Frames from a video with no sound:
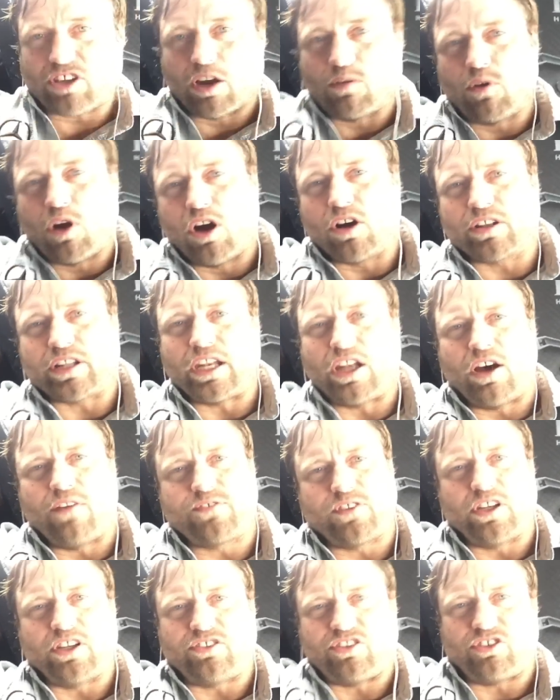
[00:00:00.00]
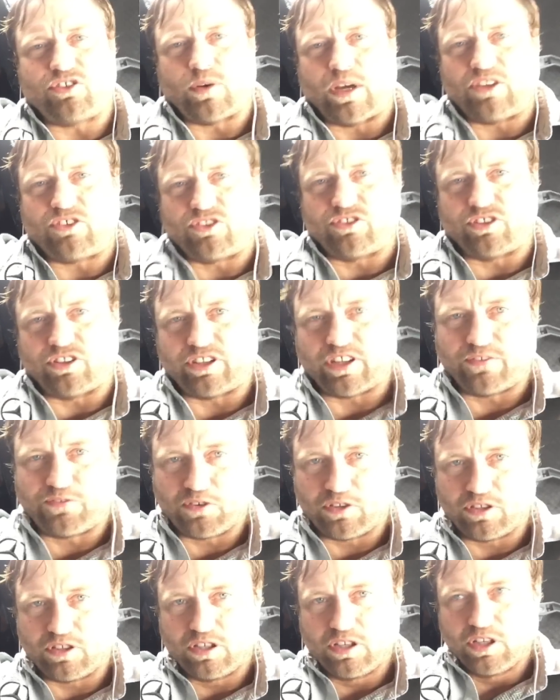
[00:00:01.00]
go wrong, often the situations are
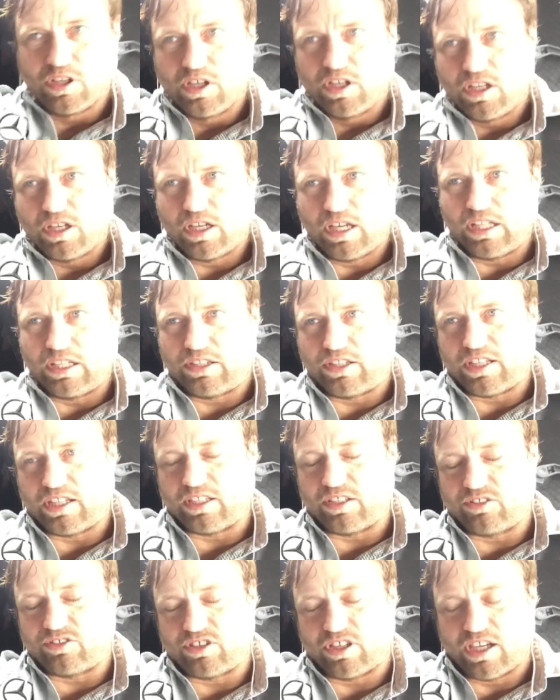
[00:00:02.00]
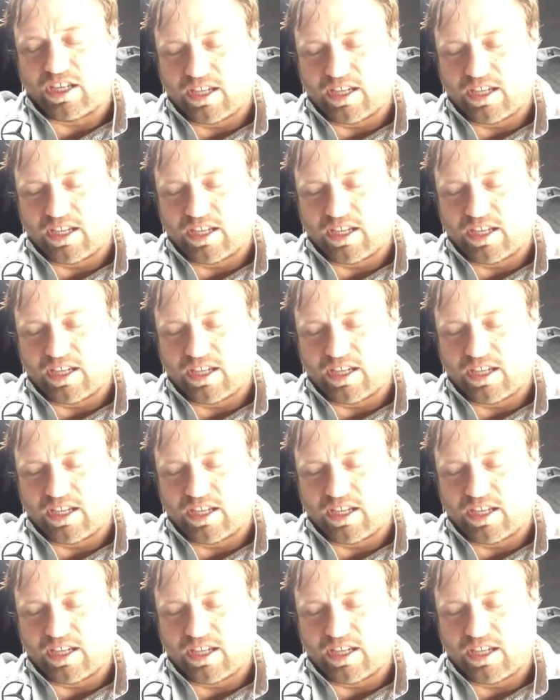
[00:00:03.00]
different, and things